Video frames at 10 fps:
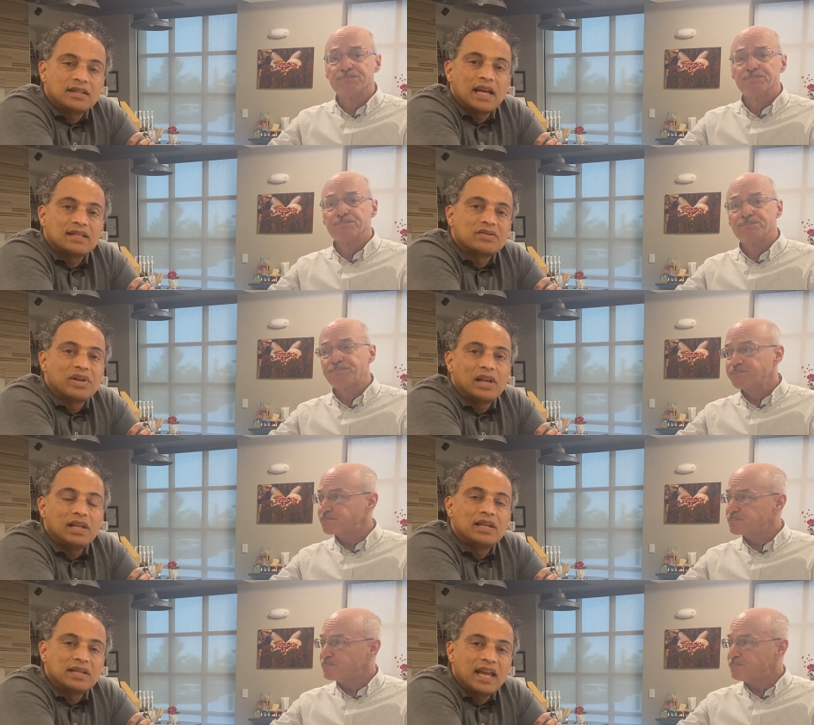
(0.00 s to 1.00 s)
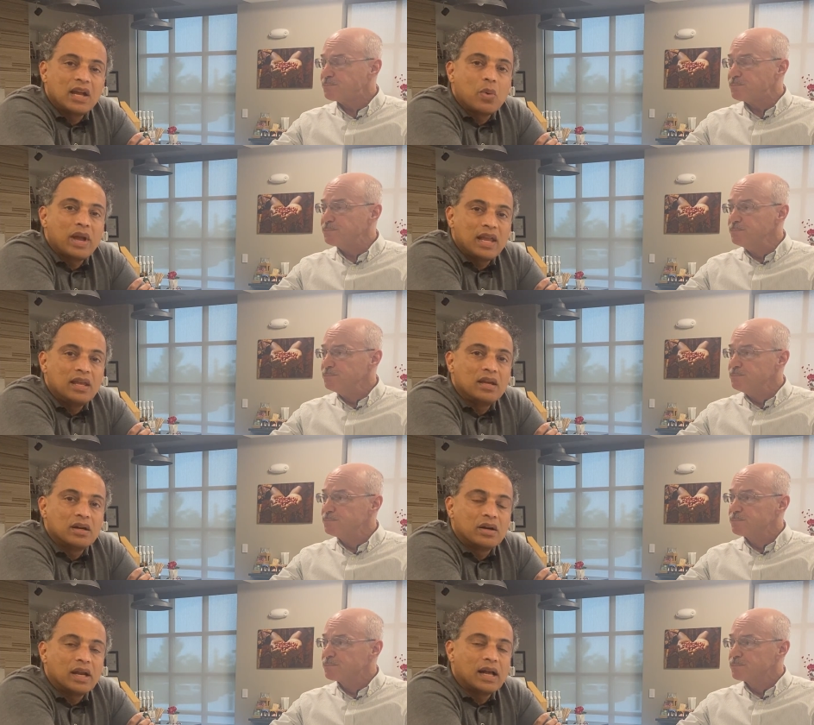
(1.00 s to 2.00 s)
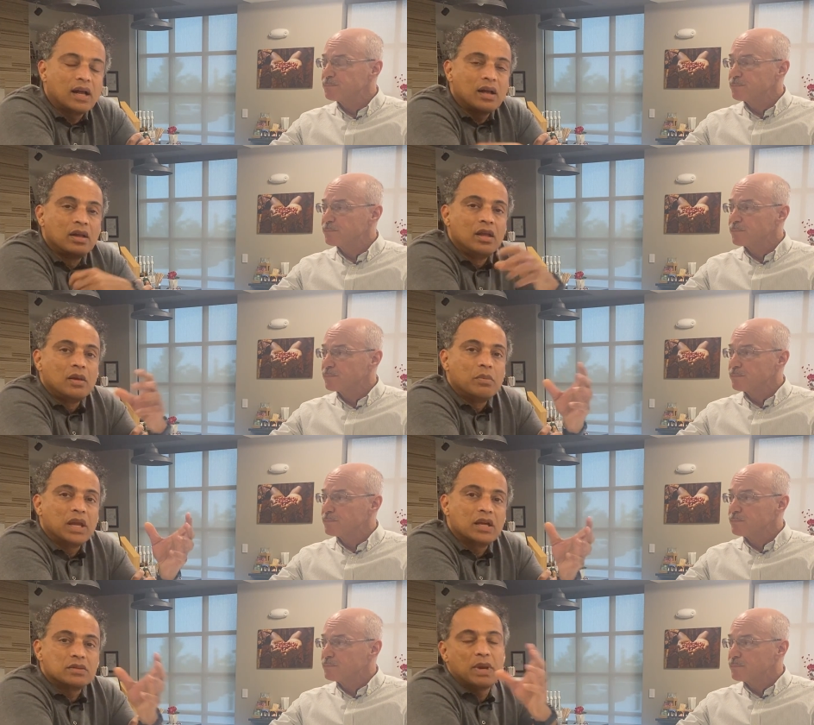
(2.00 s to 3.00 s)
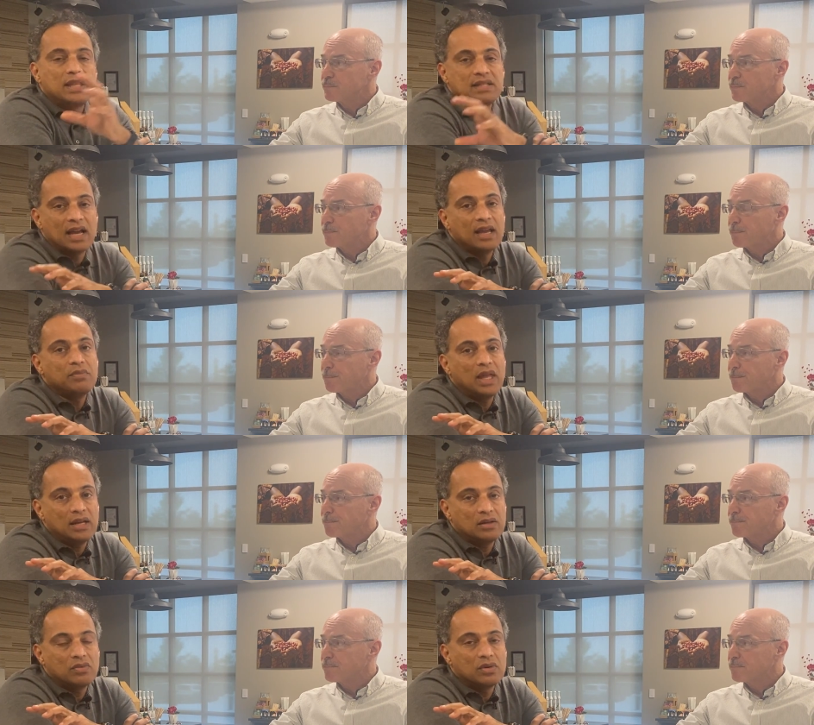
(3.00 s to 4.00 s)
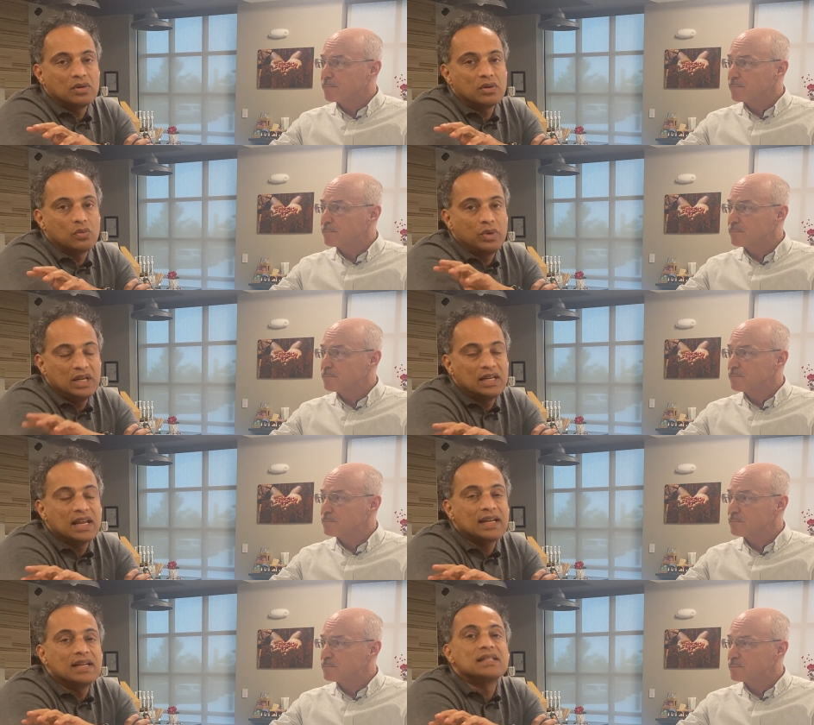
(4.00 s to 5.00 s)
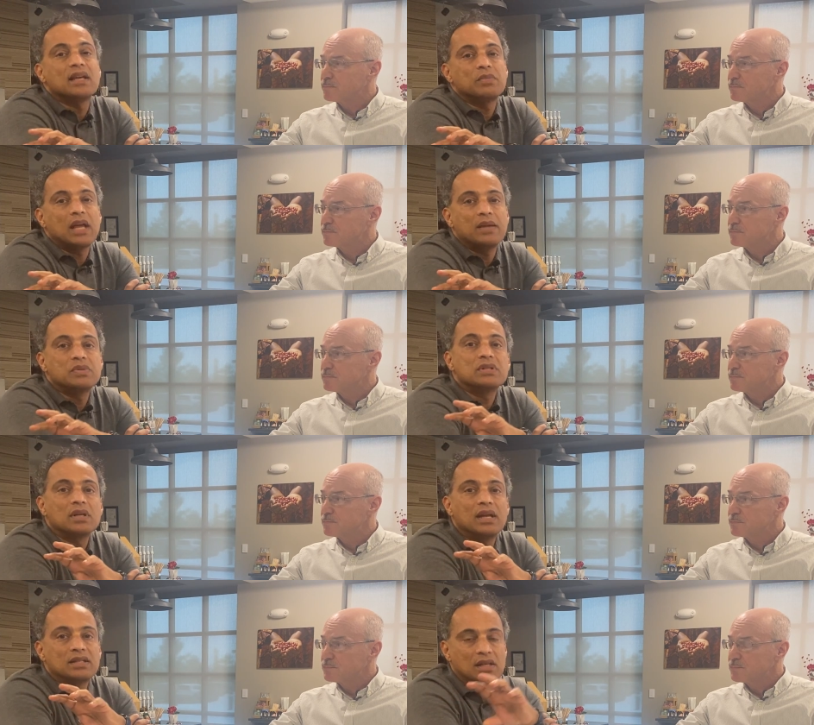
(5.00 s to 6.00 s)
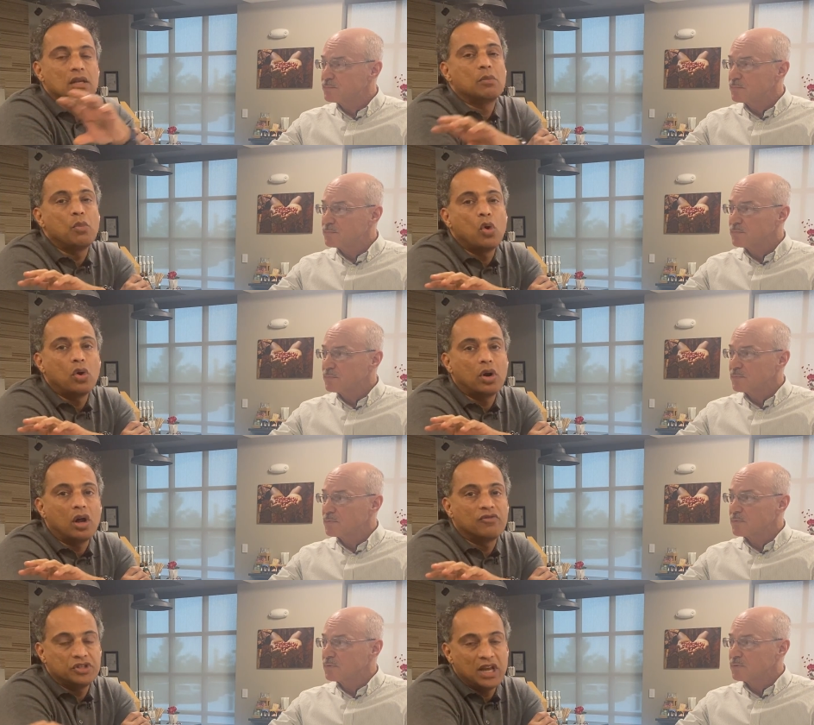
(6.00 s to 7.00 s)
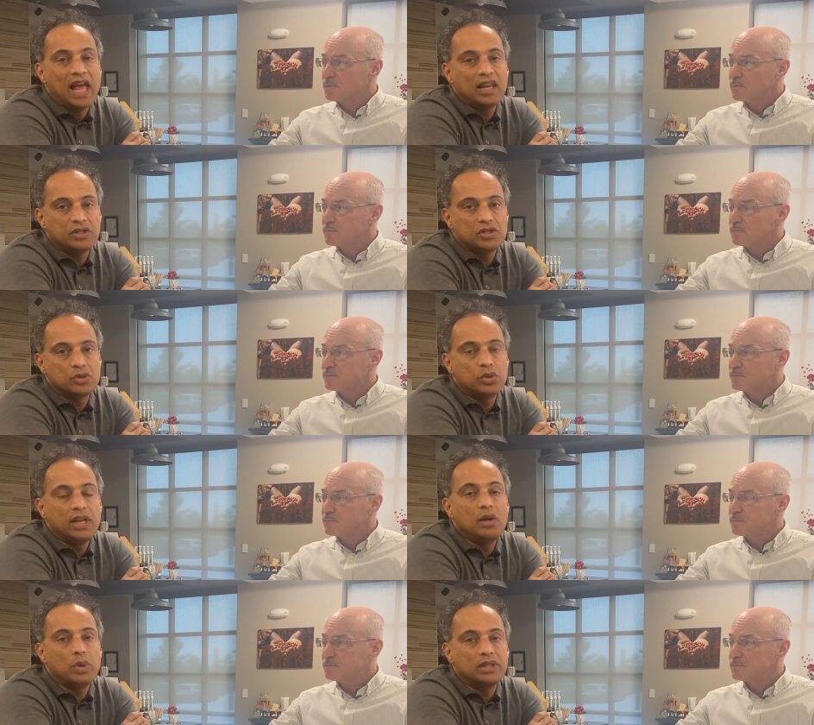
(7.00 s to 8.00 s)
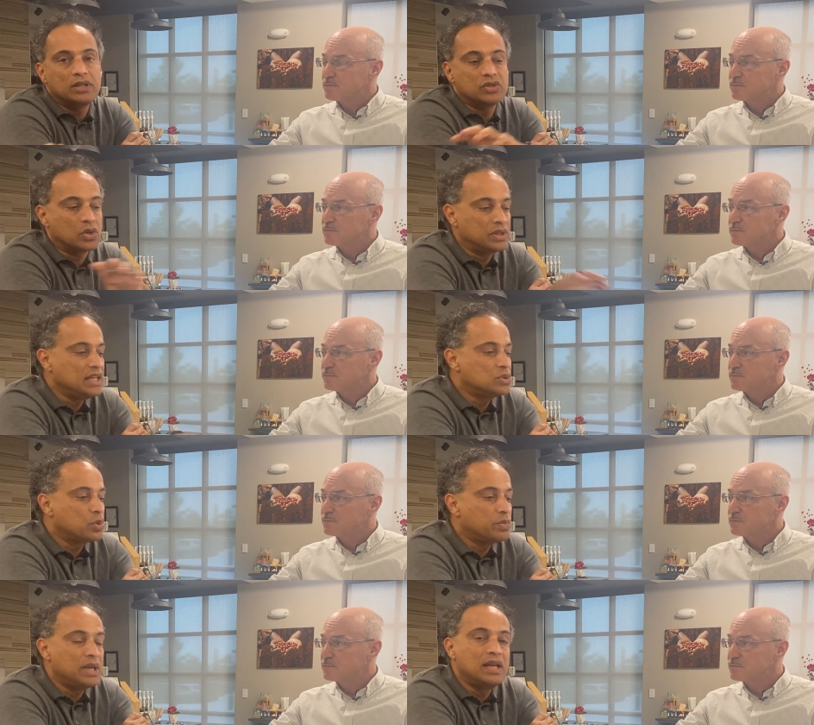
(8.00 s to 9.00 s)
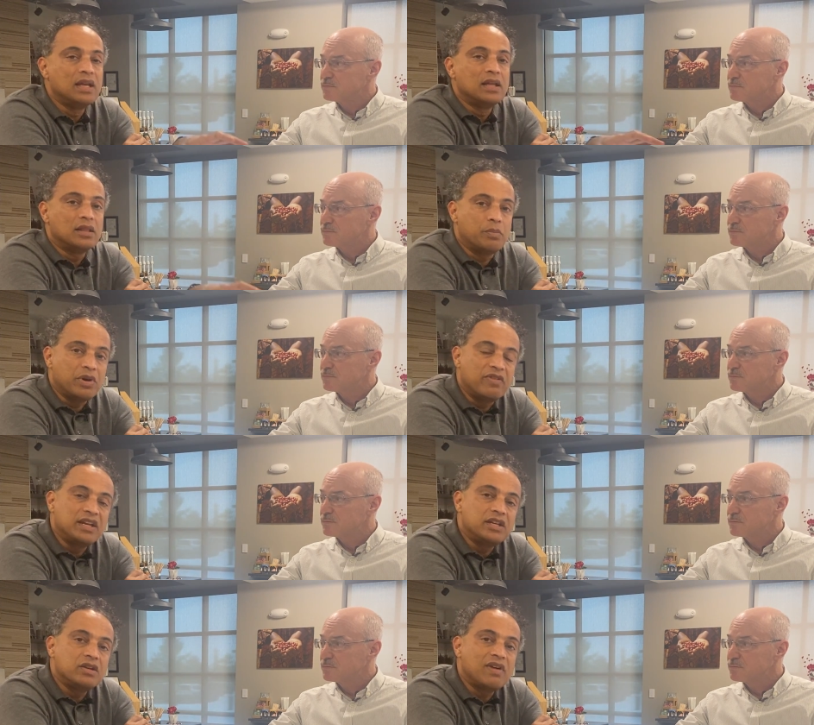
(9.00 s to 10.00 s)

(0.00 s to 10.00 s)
Speaker 1: that's really the takeaway here, uh, because by the time that we detect it, sometimes it's a little more of a challenge to deal with it. So these would be the preventative